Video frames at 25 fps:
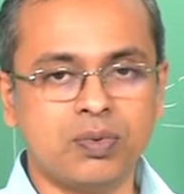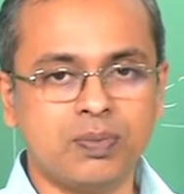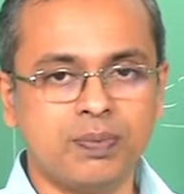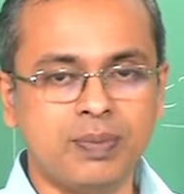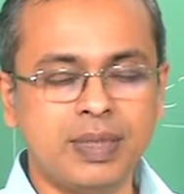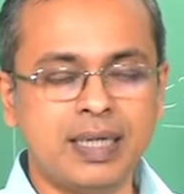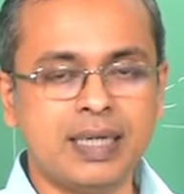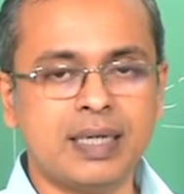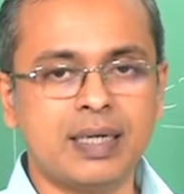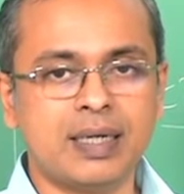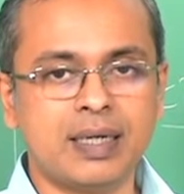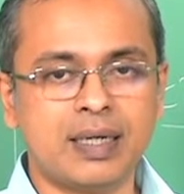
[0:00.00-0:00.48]

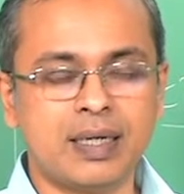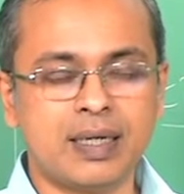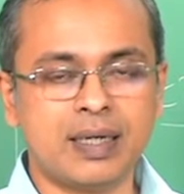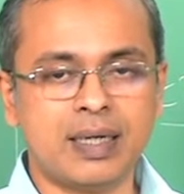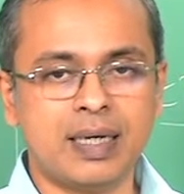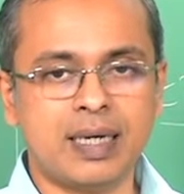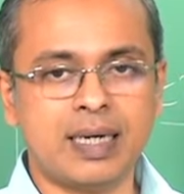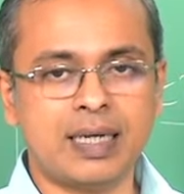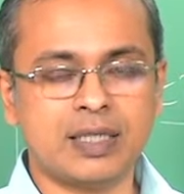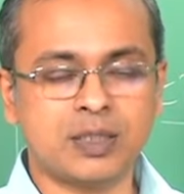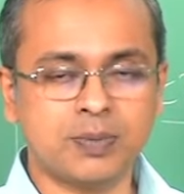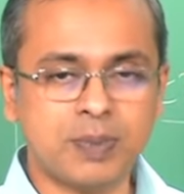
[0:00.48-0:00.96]
being
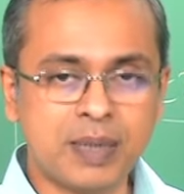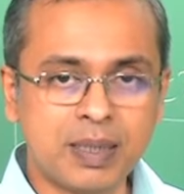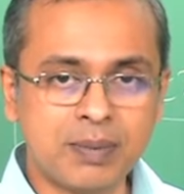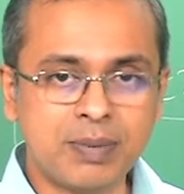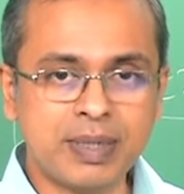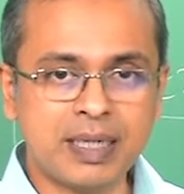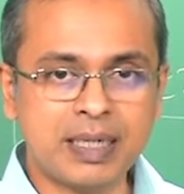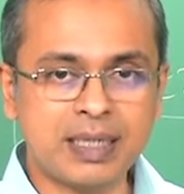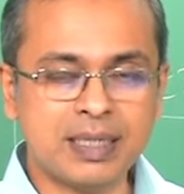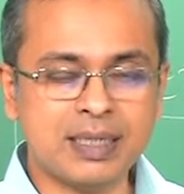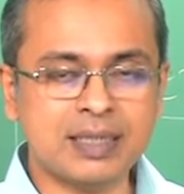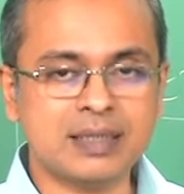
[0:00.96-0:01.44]
an
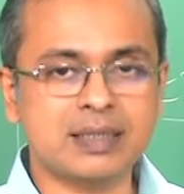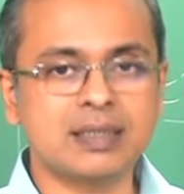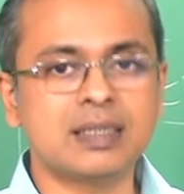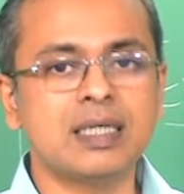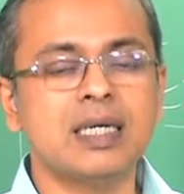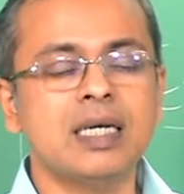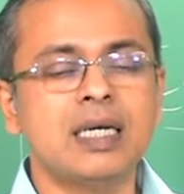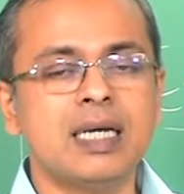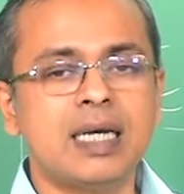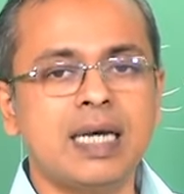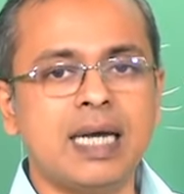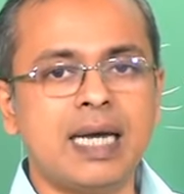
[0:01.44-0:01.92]
experimentalist,
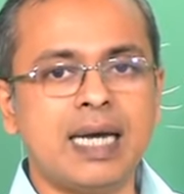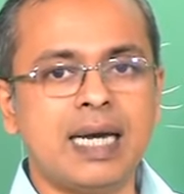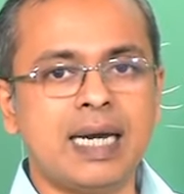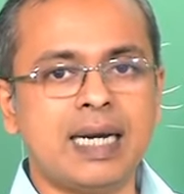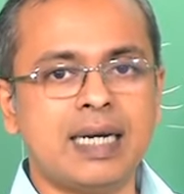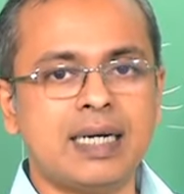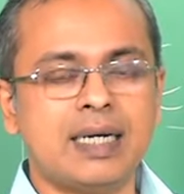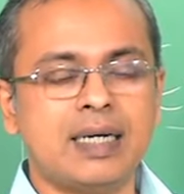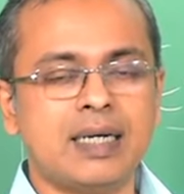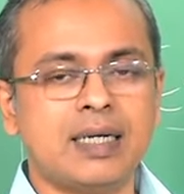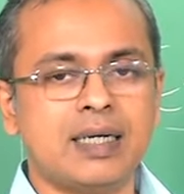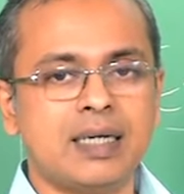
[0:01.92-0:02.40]

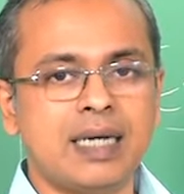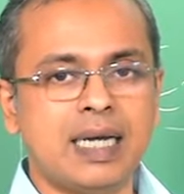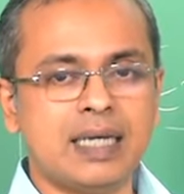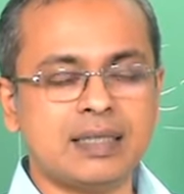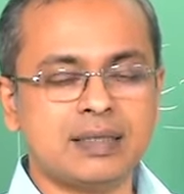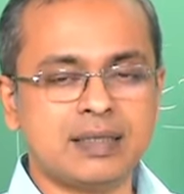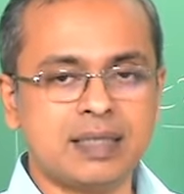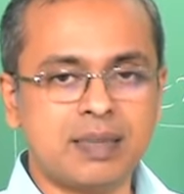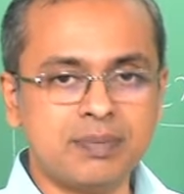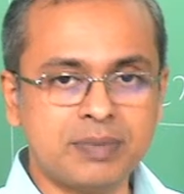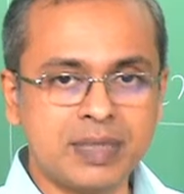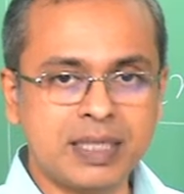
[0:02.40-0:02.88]
and as
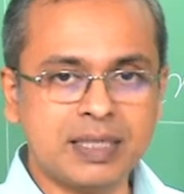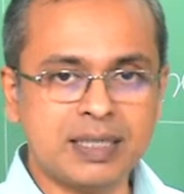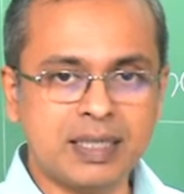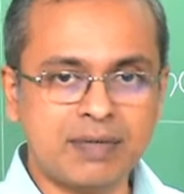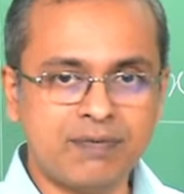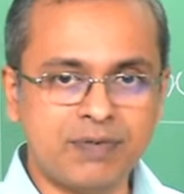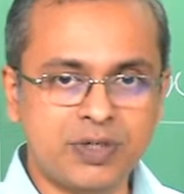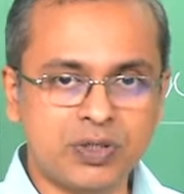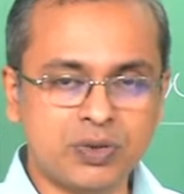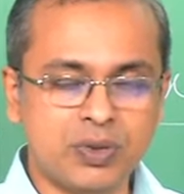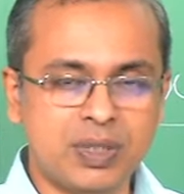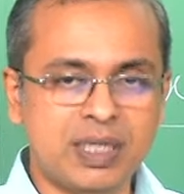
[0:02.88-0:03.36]
something
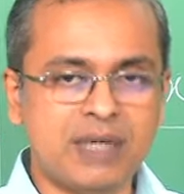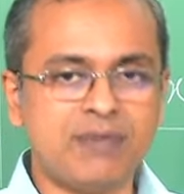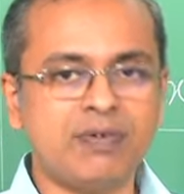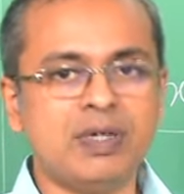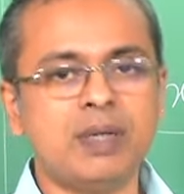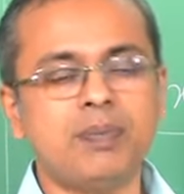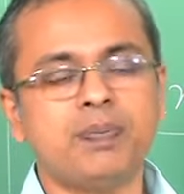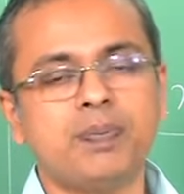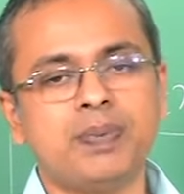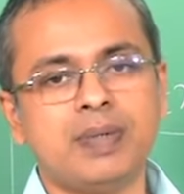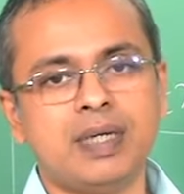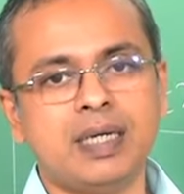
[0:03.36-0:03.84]
that we should
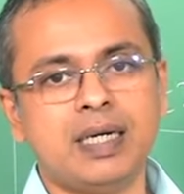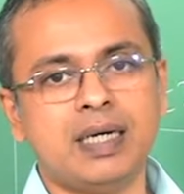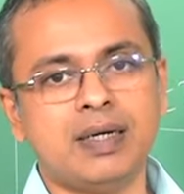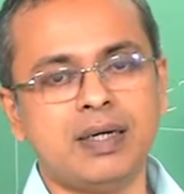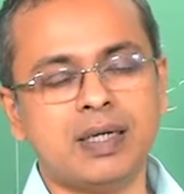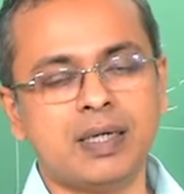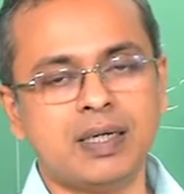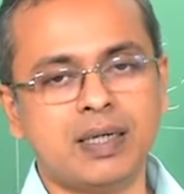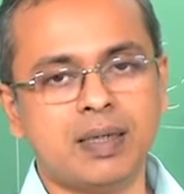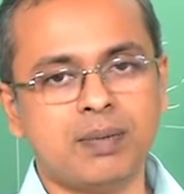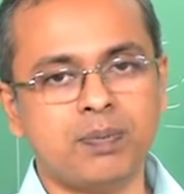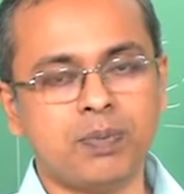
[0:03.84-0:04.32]
develop in
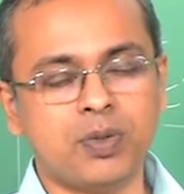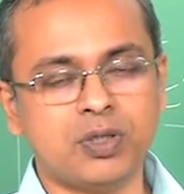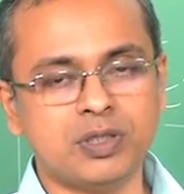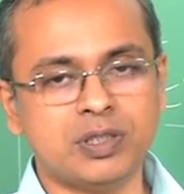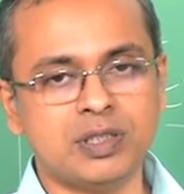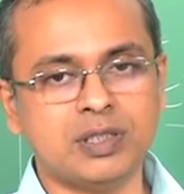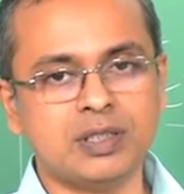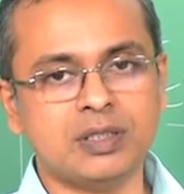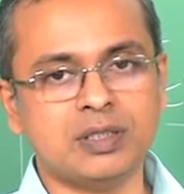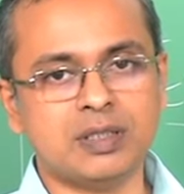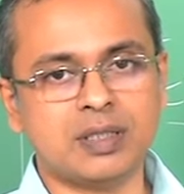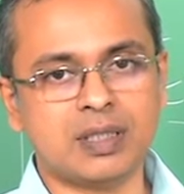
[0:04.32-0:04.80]
our
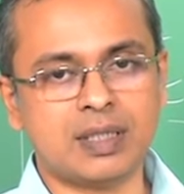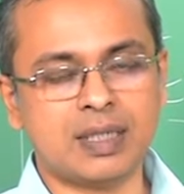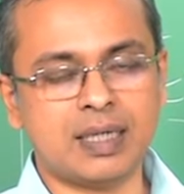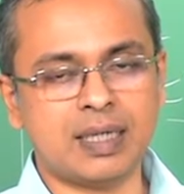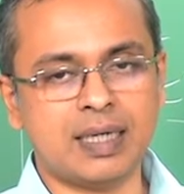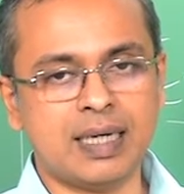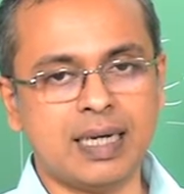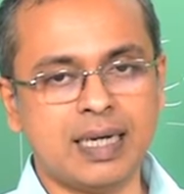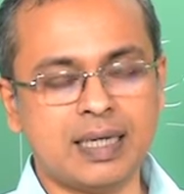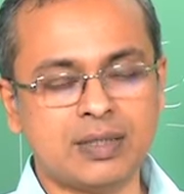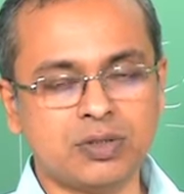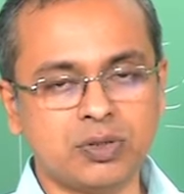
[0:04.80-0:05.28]
process,
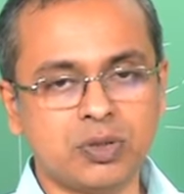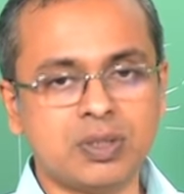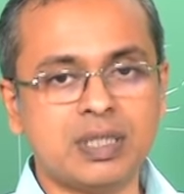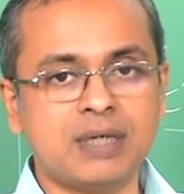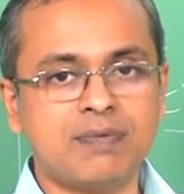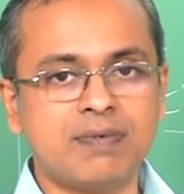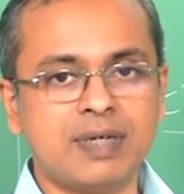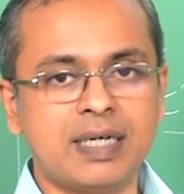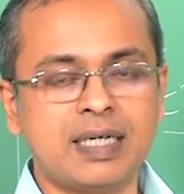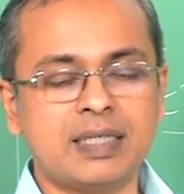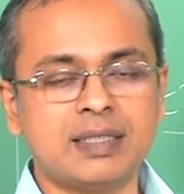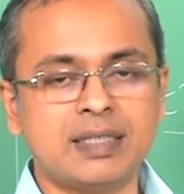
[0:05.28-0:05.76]
and so
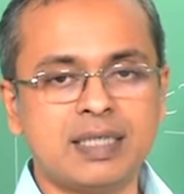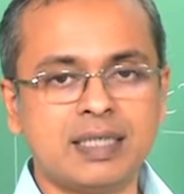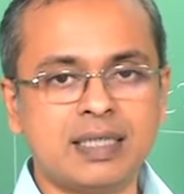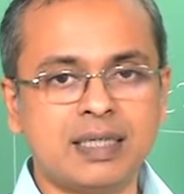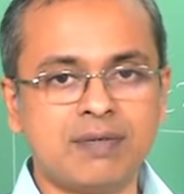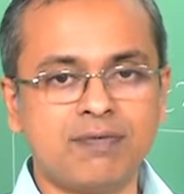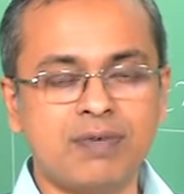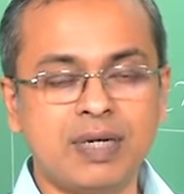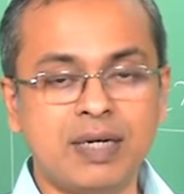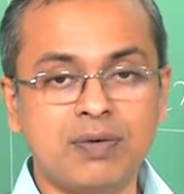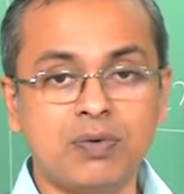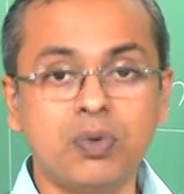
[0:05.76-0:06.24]
that we can say
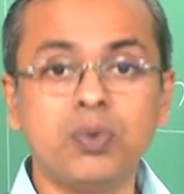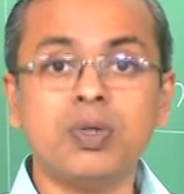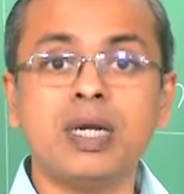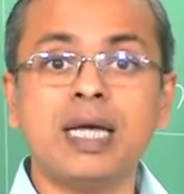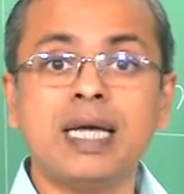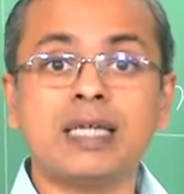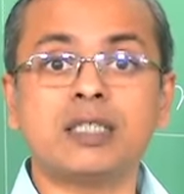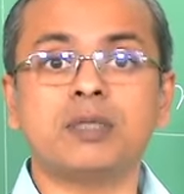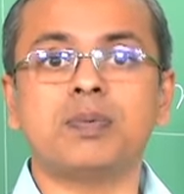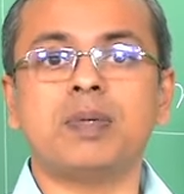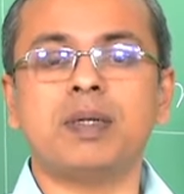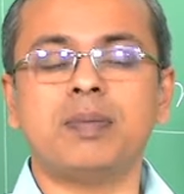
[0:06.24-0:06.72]
that we have good
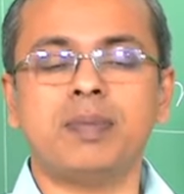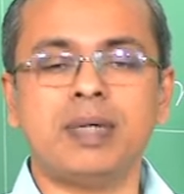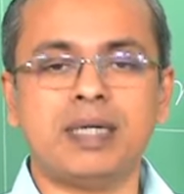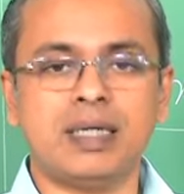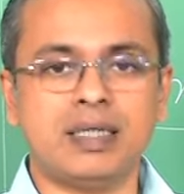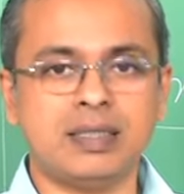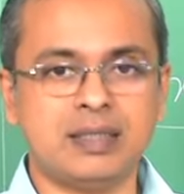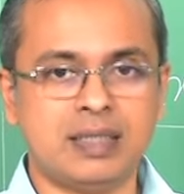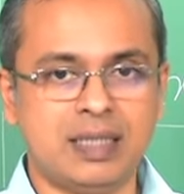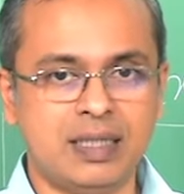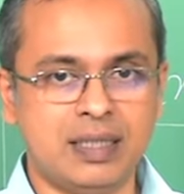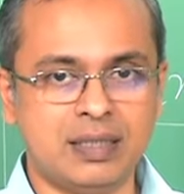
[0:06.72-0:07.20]

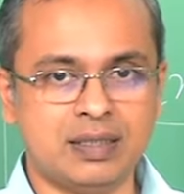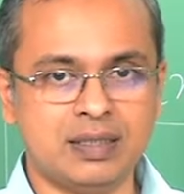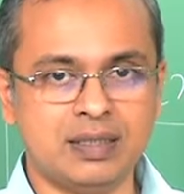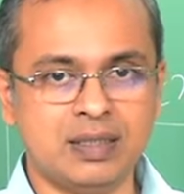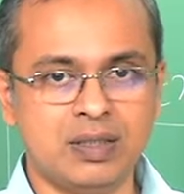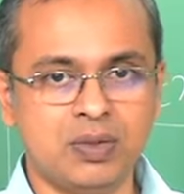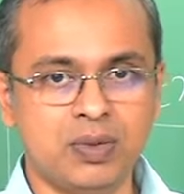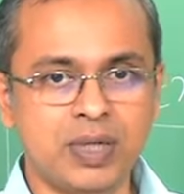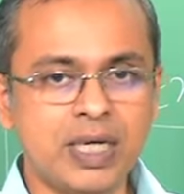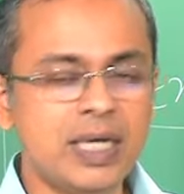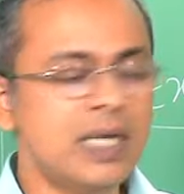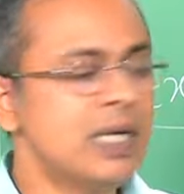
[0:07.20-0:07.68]
experimental skills.
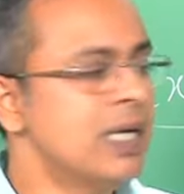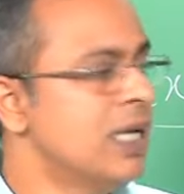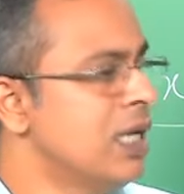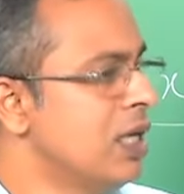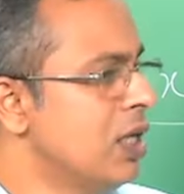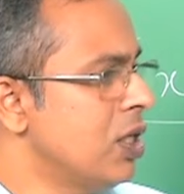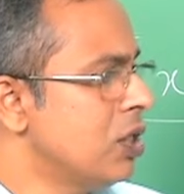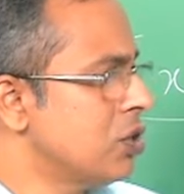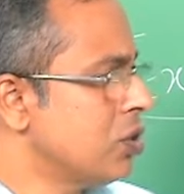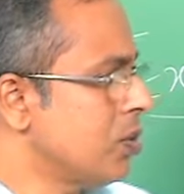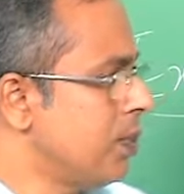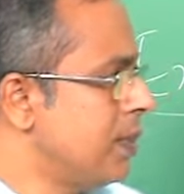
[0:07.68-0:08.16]
Okay.
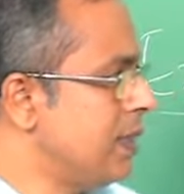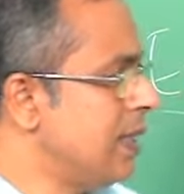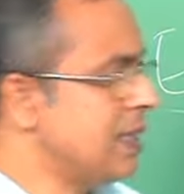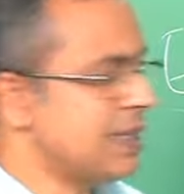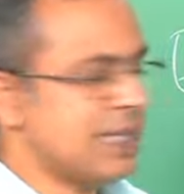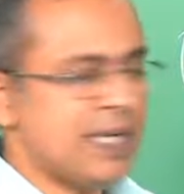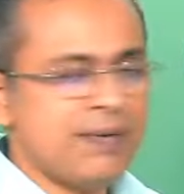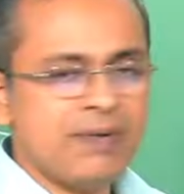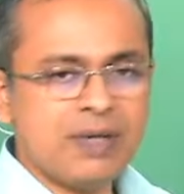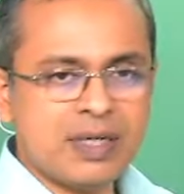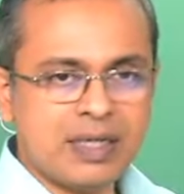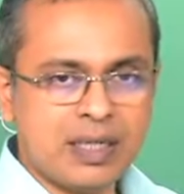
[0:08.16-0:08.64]
So, with this
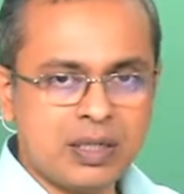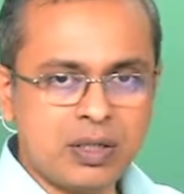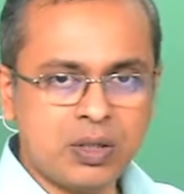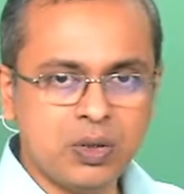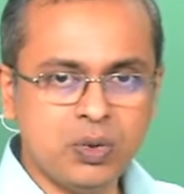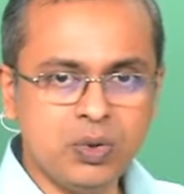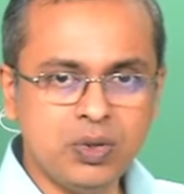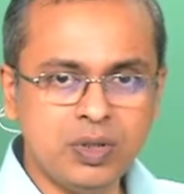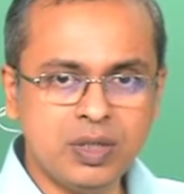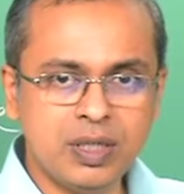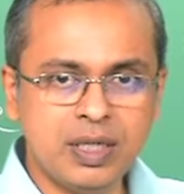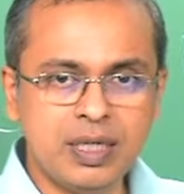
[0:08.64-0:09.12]
I will
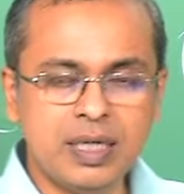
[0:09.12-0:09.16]
conclude,